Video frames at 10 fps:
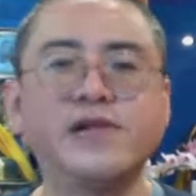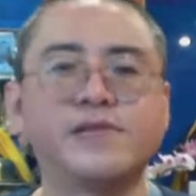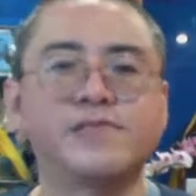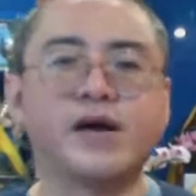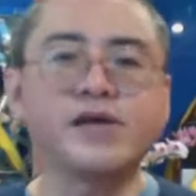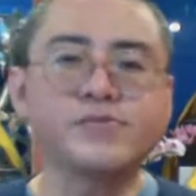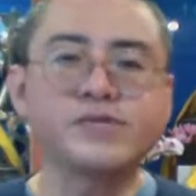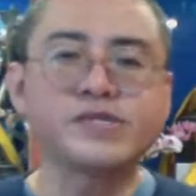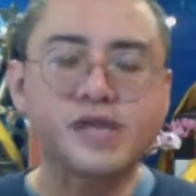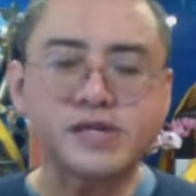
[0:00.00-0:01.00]
But as
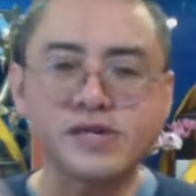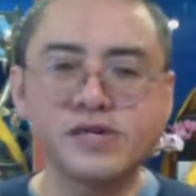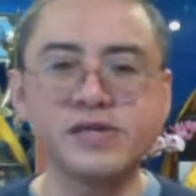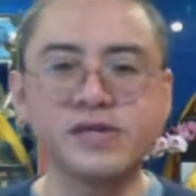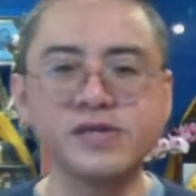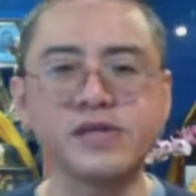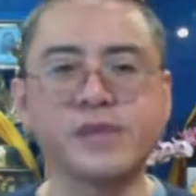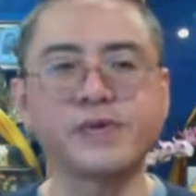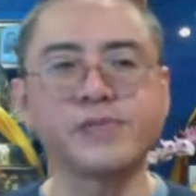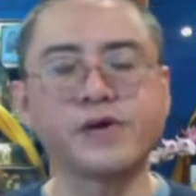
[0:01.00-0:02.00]
we settle in
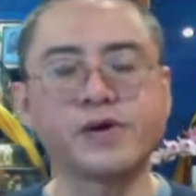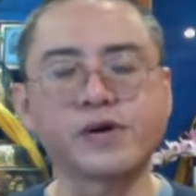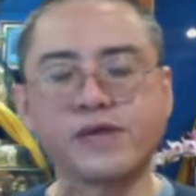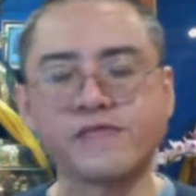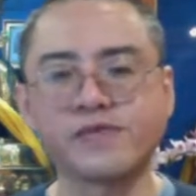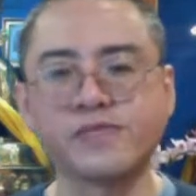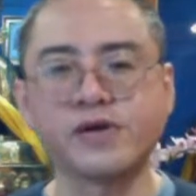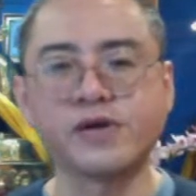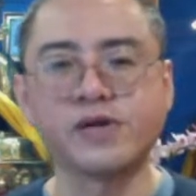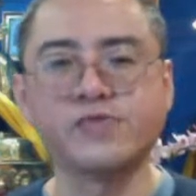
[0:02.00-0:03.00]
and be more
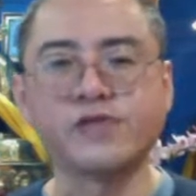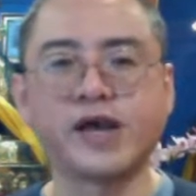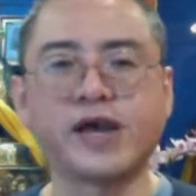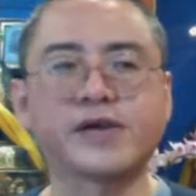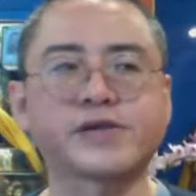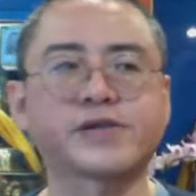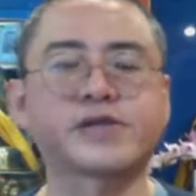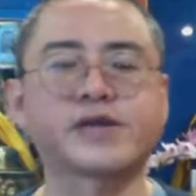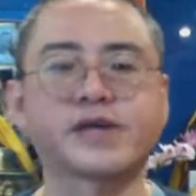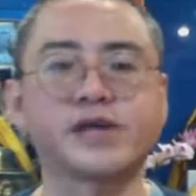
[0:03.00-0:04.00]
comfortable and
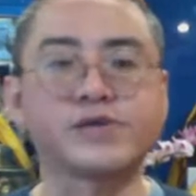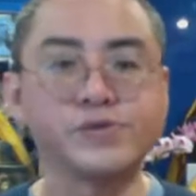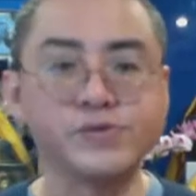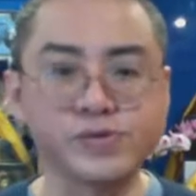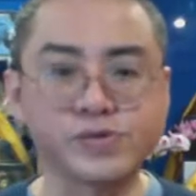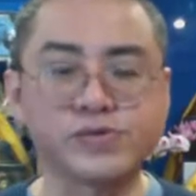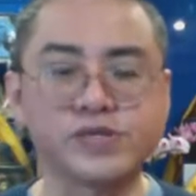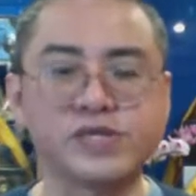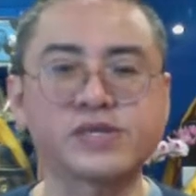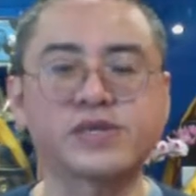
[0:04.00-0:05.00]
relaxed and get used to
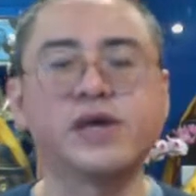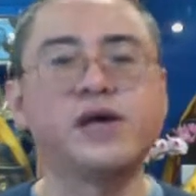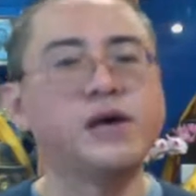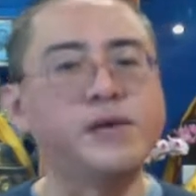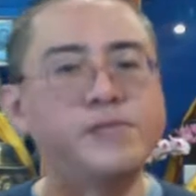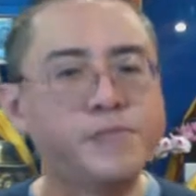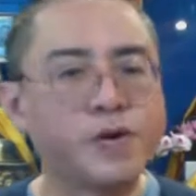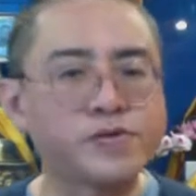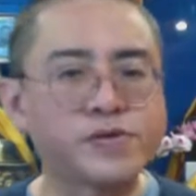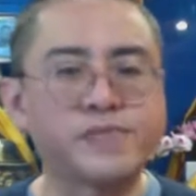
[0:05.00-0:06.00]
this
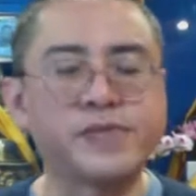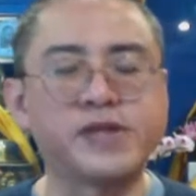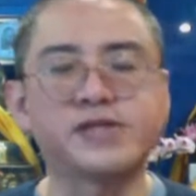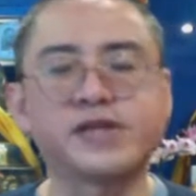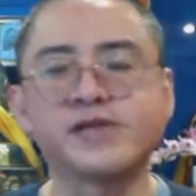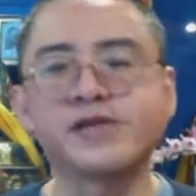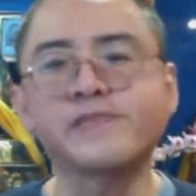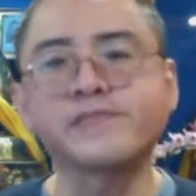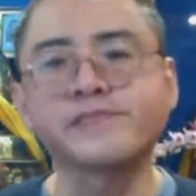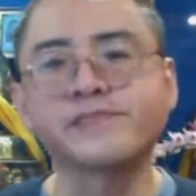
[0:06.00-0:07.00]
mode of
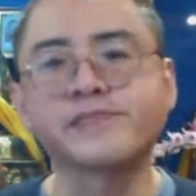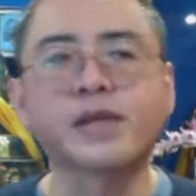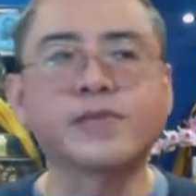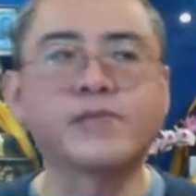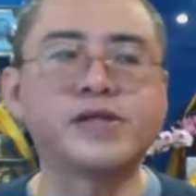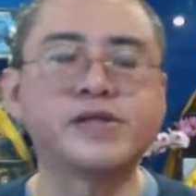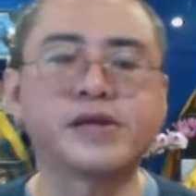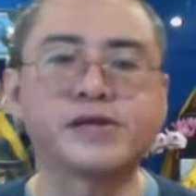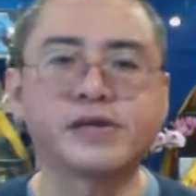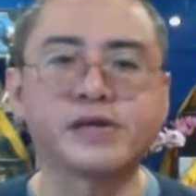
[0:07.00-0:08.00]
meditating
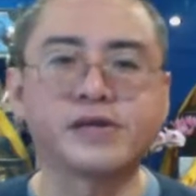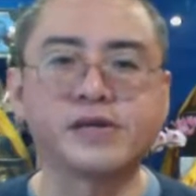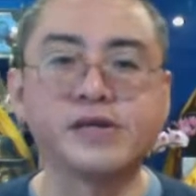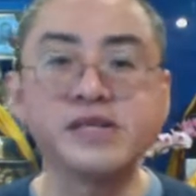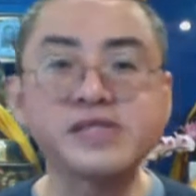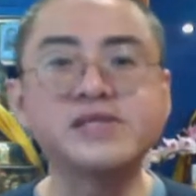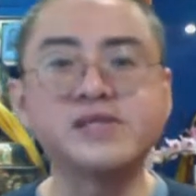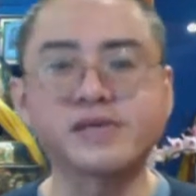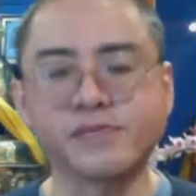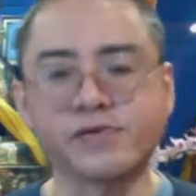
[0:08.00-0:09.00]
in a
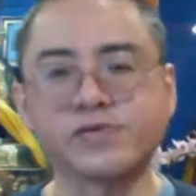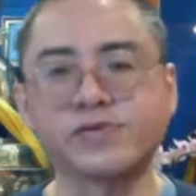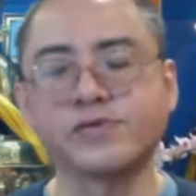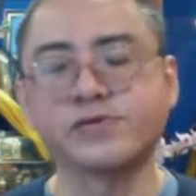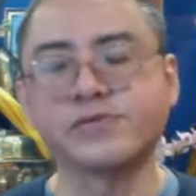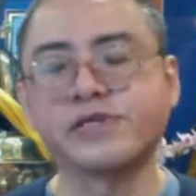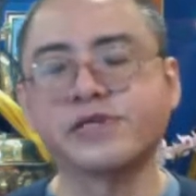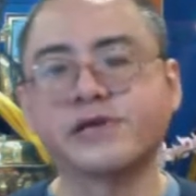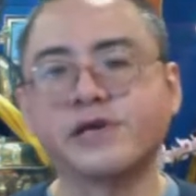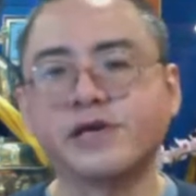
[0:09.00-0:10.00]
listening mode, so to
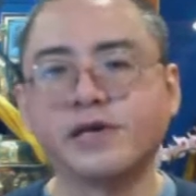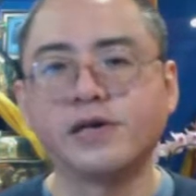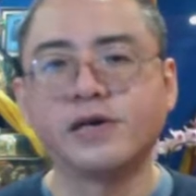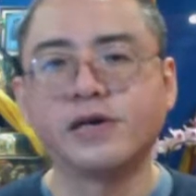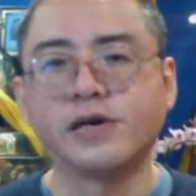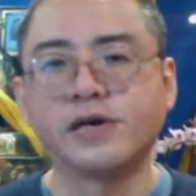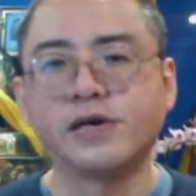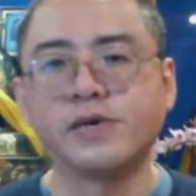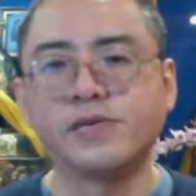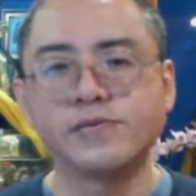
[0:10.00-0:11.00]
speak,
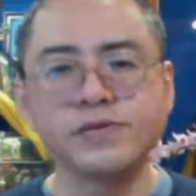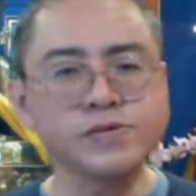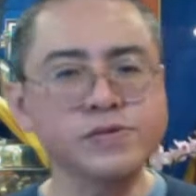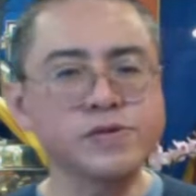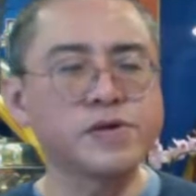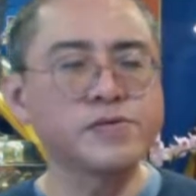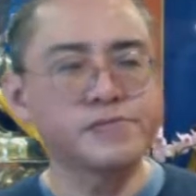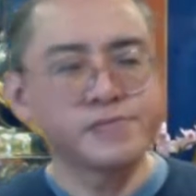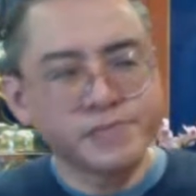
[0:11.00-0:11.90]
not so long,